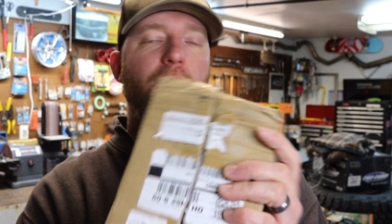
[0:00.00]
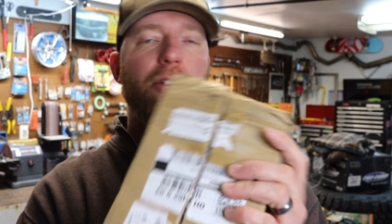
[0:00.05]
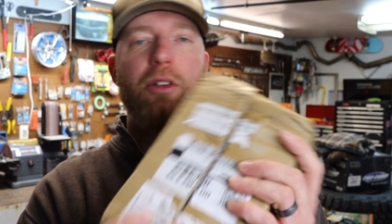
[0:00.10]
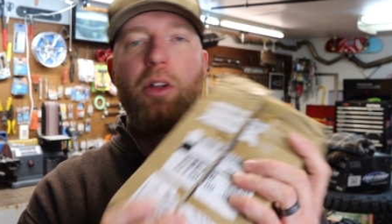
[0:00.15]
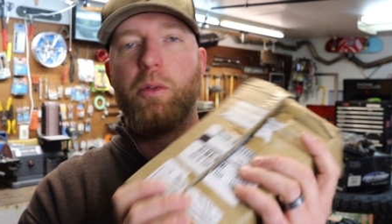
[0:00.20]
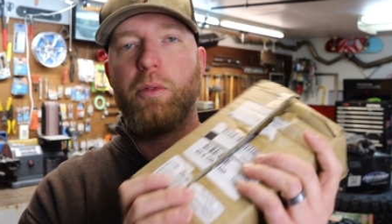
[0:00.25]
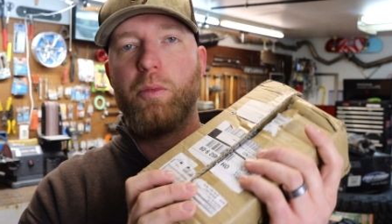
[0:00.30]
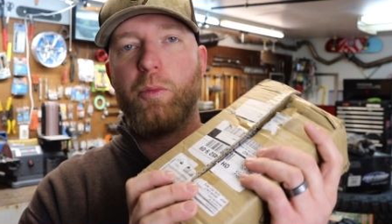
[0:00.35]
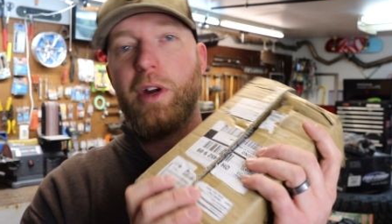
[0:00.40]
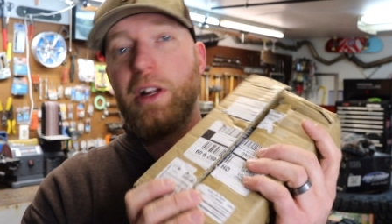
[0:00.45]

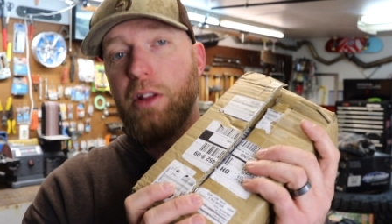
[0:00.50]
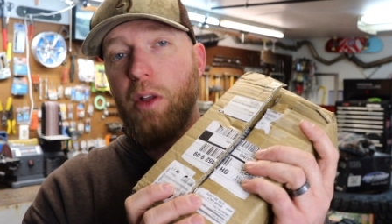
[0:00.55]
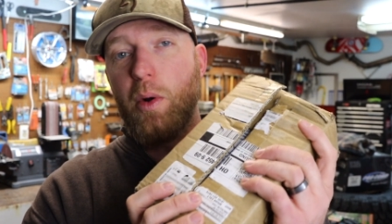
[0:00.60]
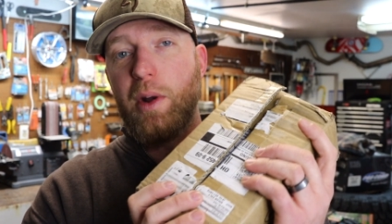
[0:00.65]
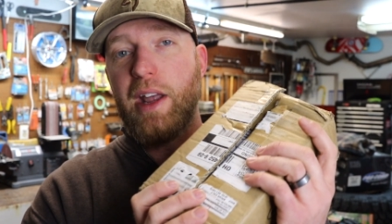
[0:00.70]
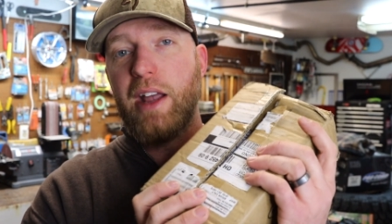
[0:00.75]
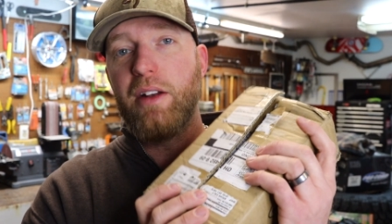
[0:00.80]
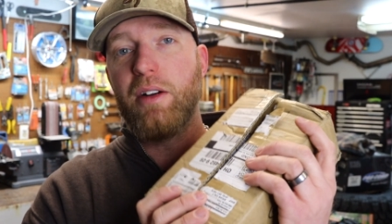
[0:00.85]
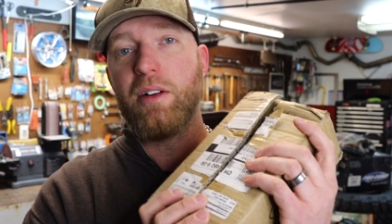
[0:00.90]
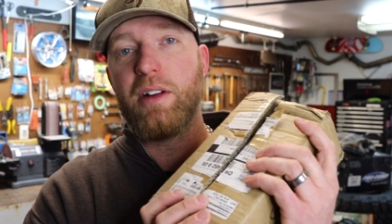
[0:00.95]

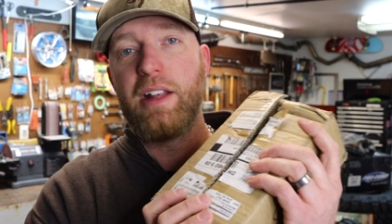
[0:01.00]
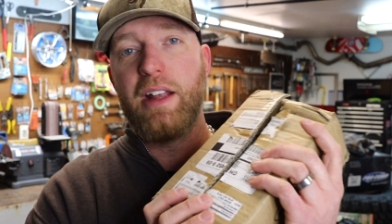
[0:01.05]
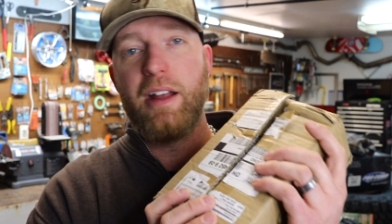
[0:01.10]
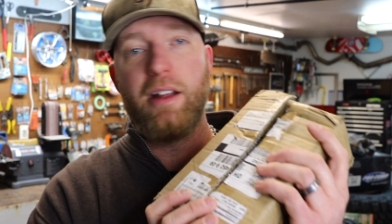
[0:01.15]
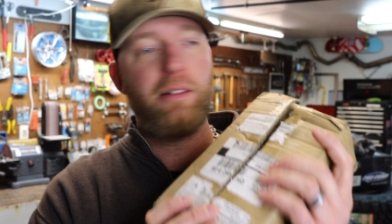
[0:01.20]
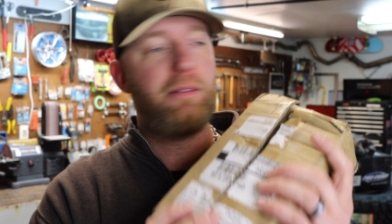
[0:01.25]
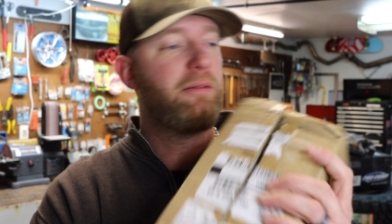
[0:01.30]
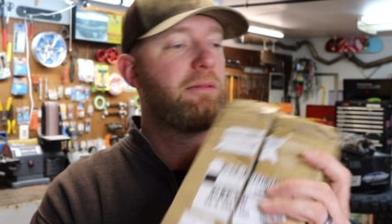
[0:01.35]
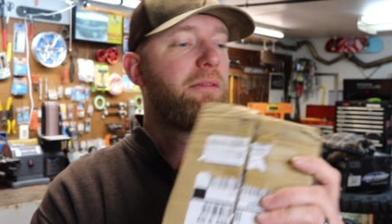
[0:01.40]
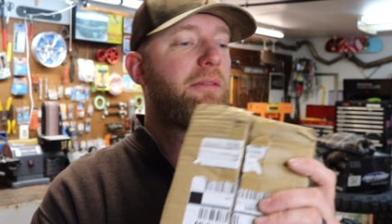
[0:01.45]
relocator
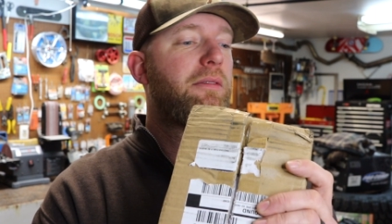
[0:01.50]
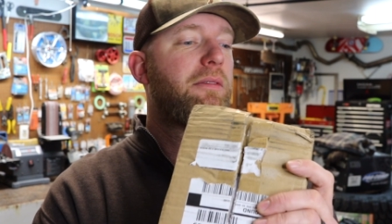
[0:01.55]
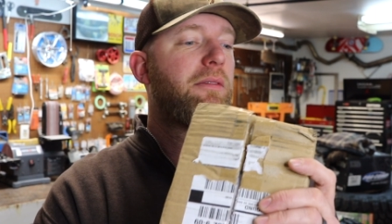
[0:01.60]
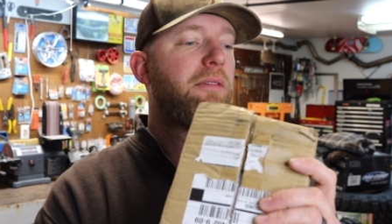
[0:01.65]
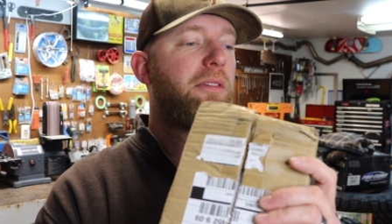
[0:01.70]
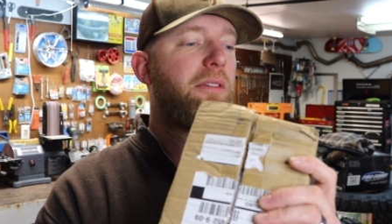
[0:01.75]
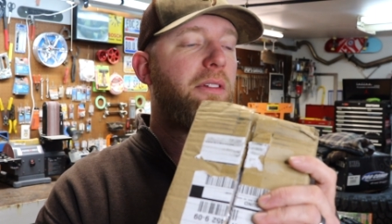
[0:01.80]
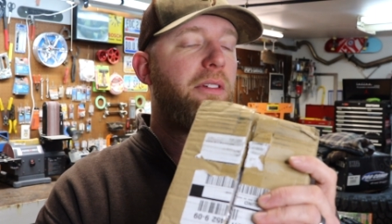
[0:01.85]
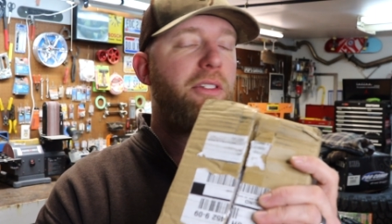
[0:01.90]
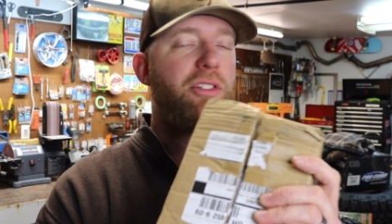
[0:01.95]
kit
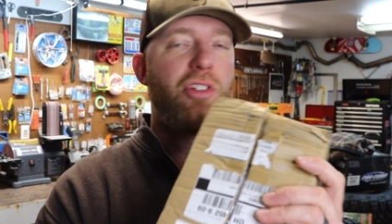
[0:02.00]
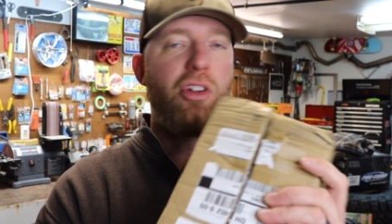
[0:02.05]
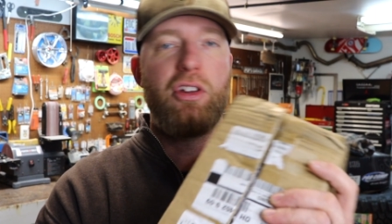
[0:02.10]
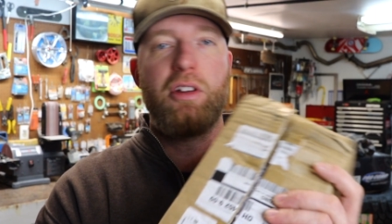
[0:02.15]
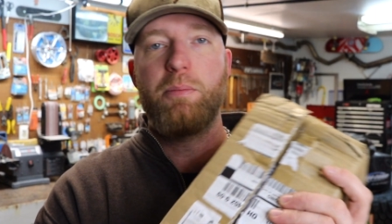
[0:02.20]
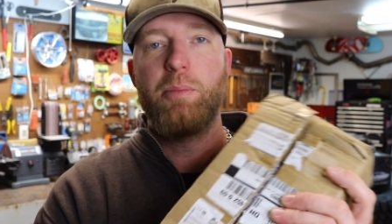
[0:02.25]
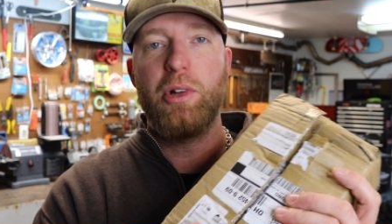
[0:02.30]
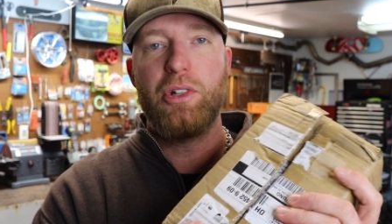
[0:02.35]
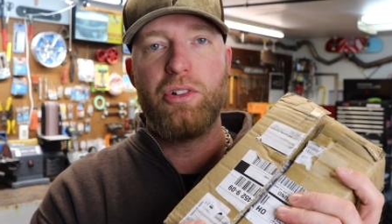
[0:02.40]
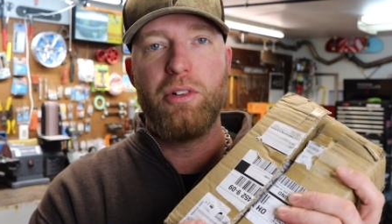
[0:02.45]
so you
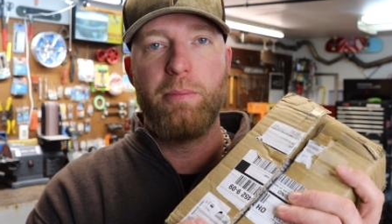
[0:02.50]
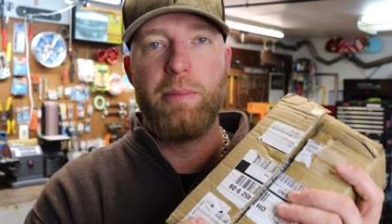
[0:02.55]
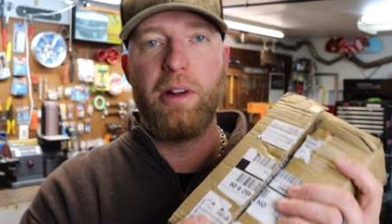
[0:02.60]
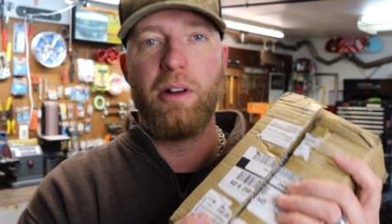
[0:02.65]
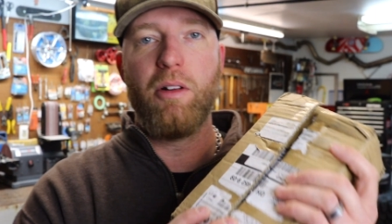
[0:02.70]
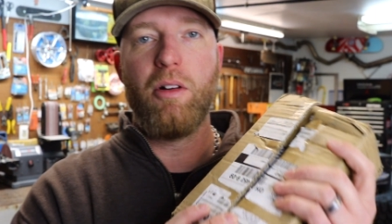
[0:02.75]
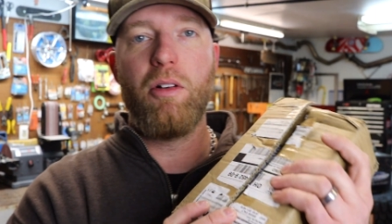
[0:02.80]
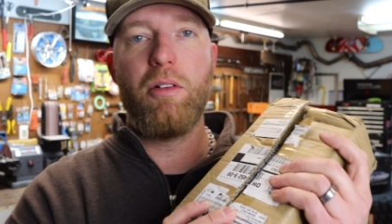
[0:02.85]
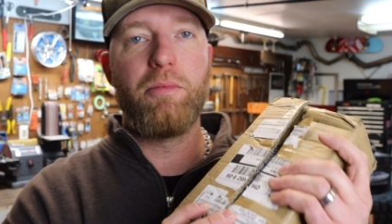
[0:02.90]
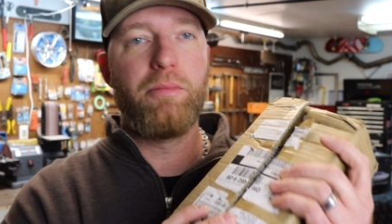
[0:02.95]
can put your
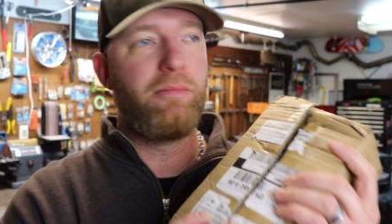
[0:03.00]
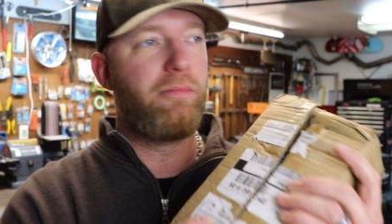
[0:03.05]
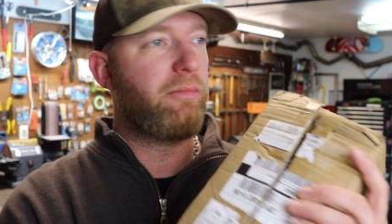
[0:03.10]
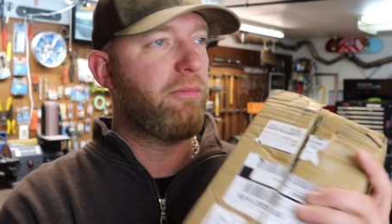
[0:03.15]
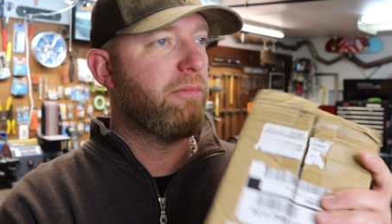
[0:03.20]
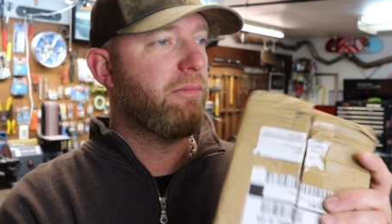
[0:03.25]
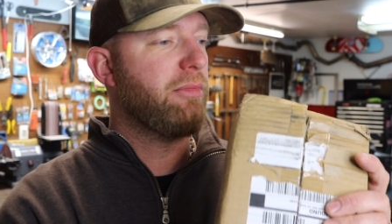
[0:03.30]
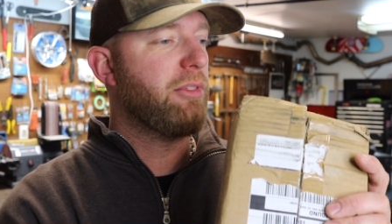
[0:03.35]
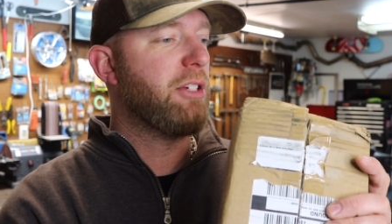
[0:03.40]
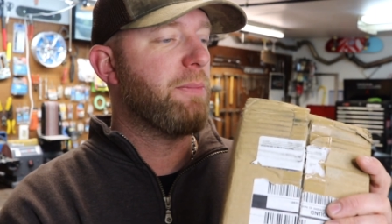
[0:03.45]
big old
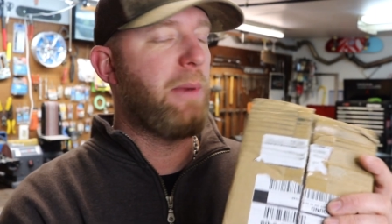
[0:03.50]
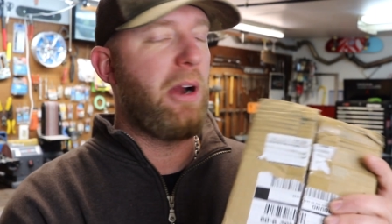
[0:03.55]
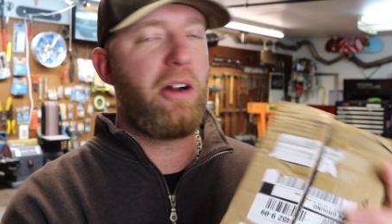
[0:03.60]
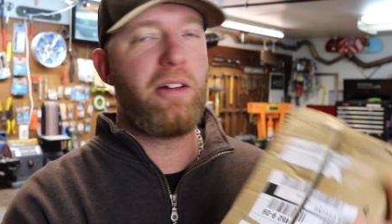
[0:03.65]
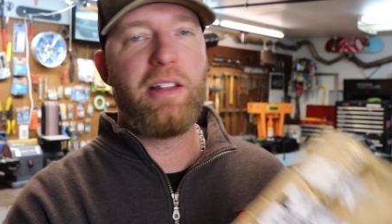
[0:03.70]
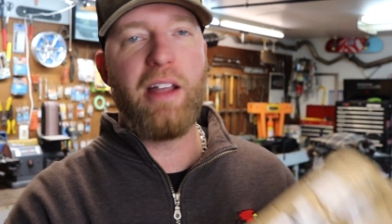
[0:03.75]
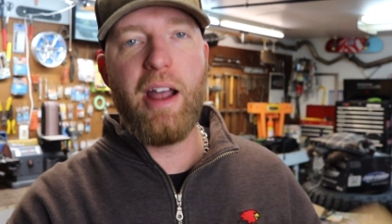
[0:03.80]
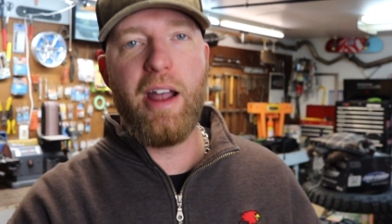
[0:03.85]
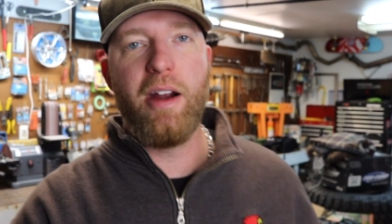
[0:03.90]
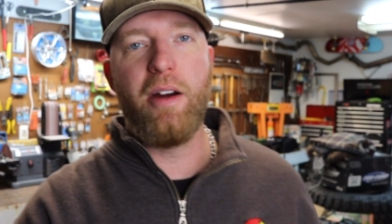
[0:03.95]

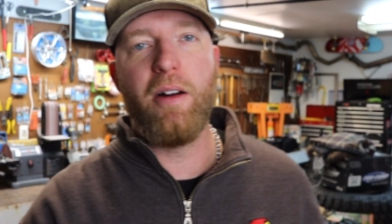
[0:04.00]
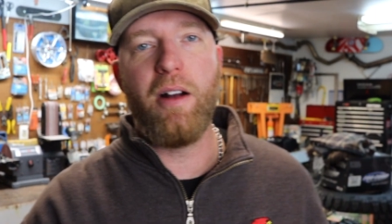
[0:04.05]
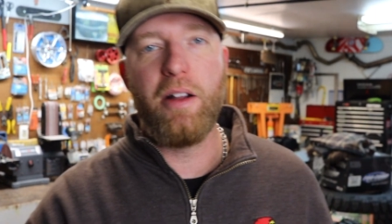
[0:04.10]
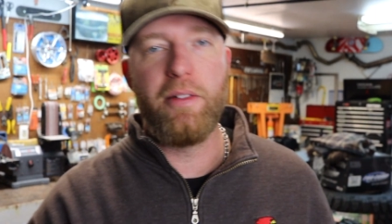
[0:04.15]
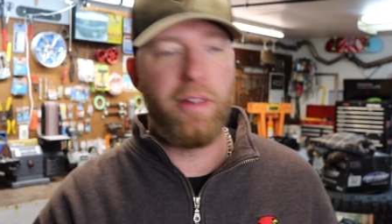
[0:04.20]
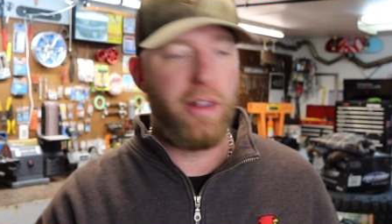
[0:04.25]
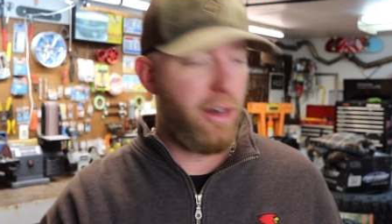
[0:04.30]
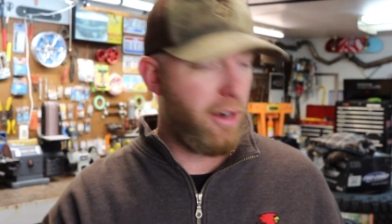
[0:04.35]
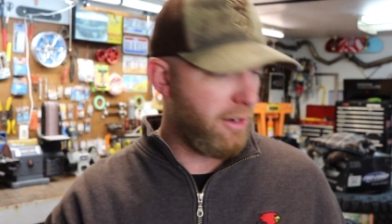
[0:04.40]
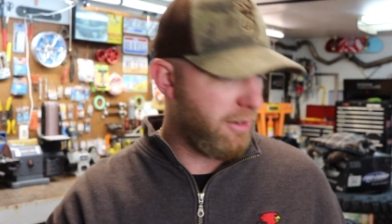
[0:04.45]
spare tire
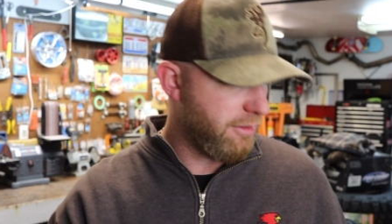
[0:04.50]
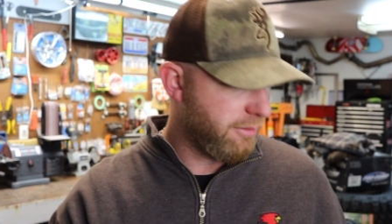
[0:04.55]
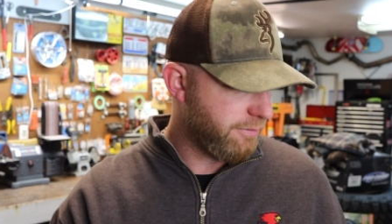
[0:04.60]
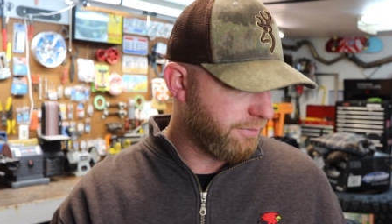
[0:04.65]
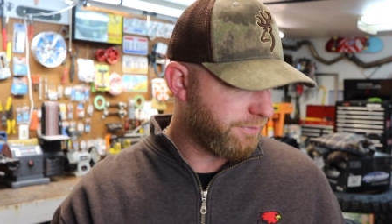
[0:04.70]
on there.